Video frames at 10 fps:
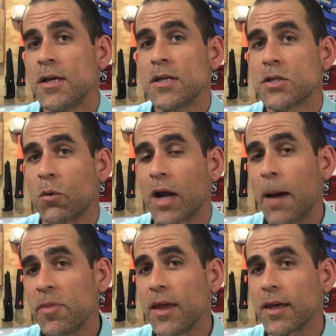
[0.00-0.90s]
So what
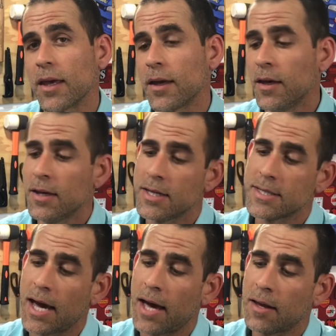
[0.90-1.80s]
I'm thinking is
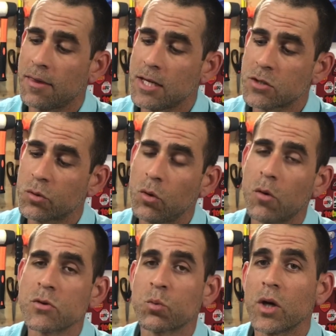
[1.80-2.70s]
that these screw
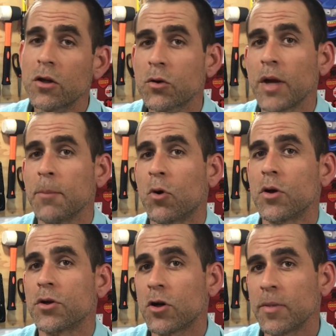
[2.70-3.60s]
holes will create
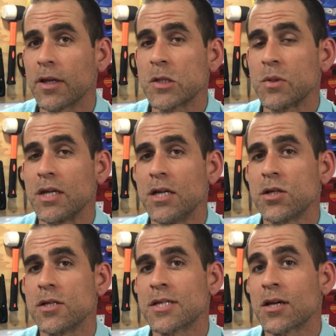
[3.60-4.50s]
more turbulence when the
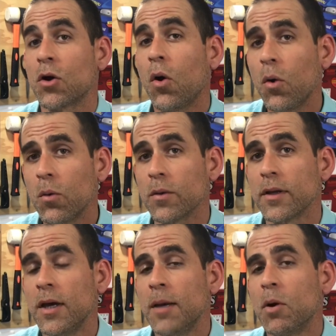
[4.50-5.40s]
engine's cold,
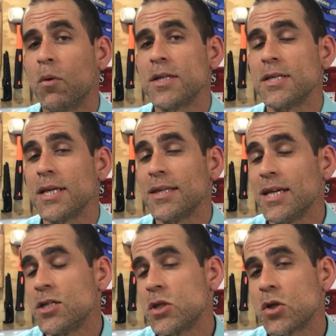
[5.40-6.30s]
but once
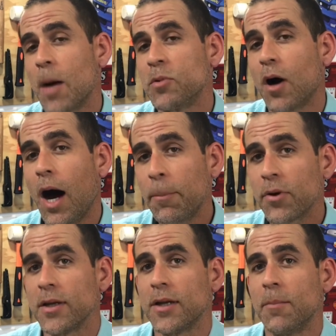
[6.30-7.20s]
the engine's up to
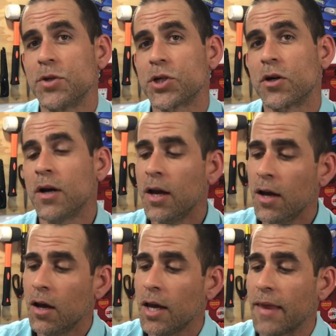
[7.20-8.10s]
operating temperature,
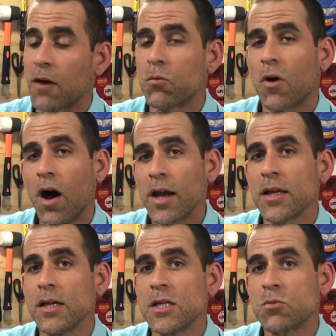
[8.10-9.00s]
and that rod
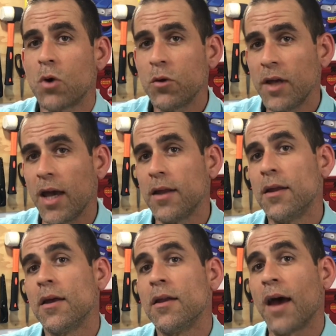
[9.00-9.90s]
is
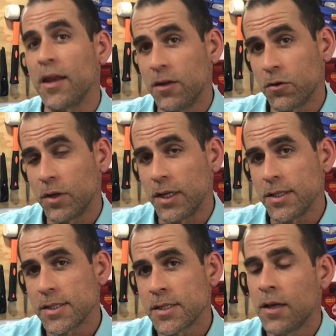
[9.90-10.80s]
rotated 90
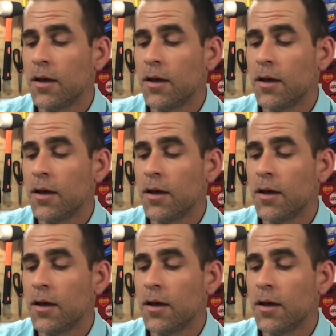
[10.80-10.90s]
degrees,